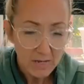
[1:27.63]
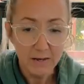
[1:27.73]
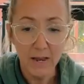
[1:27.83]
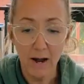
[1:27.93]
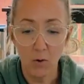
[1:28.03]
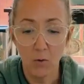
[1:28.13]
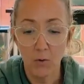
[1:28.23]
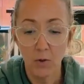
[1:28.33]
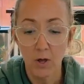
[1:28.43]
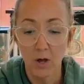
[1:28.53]
Now,
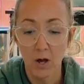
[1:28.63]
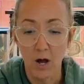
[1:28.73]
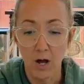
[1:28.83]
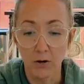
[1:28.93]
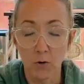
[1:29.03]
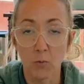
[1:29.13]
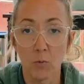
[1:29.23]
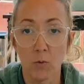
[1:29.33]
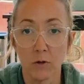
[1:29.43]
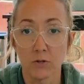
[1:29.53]
I don't
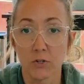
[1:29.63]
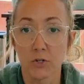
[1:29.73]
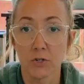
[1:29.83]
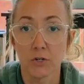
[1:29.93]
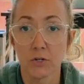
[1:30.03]
want